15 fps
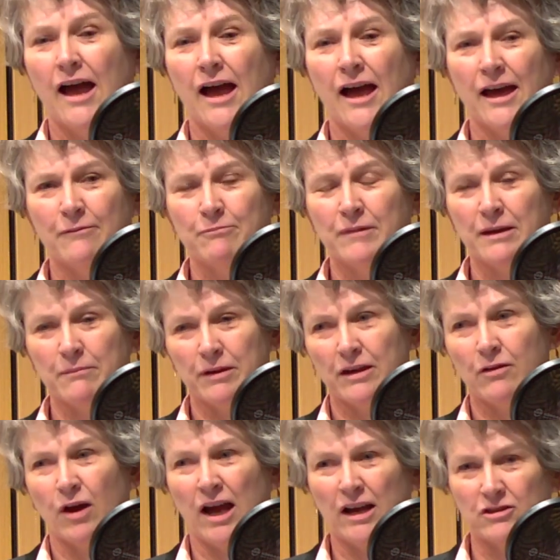And
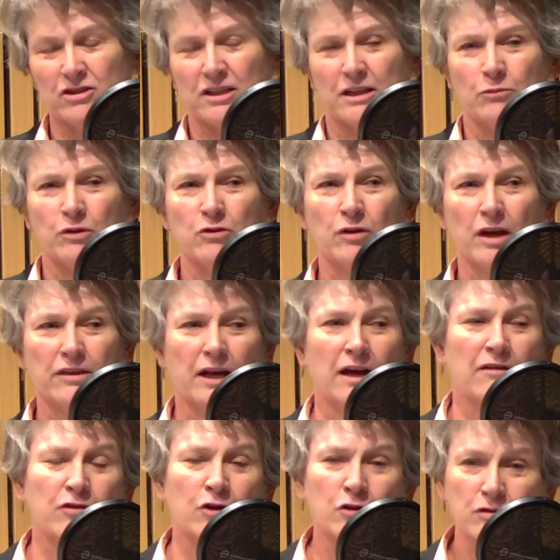maybe actually would rather
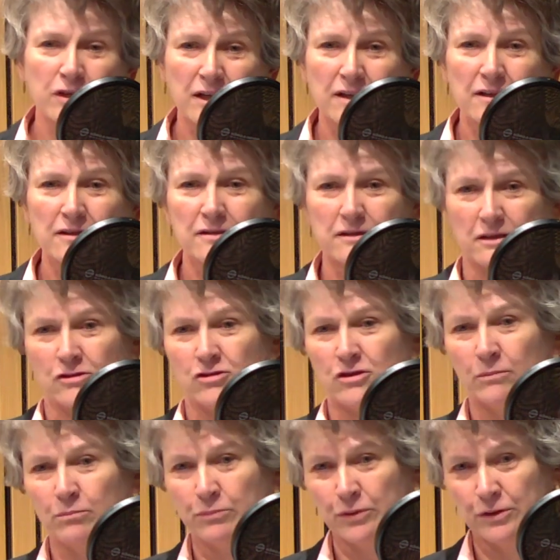have hoodies than
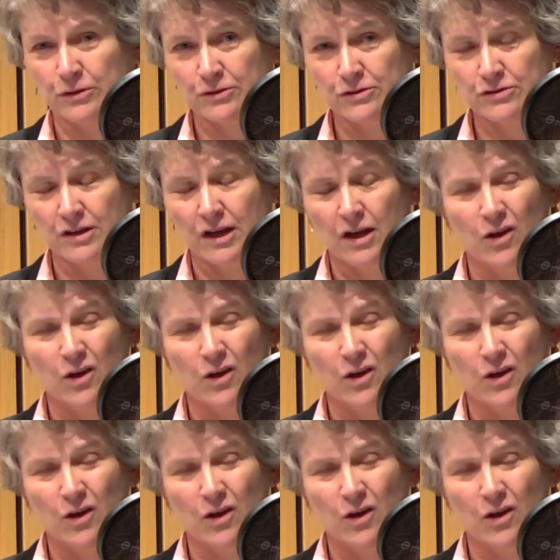jumpers.